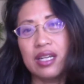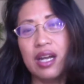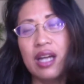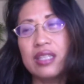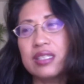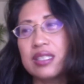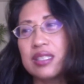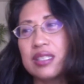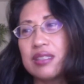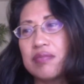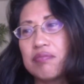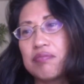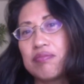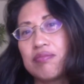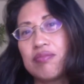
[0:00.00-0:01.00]
us
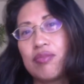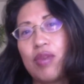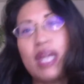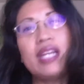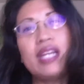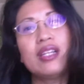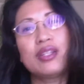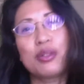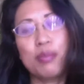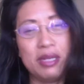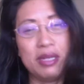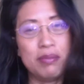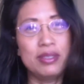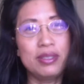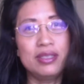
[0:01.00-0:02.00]
regular
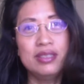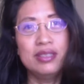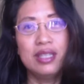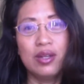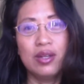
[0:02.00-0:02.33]
people,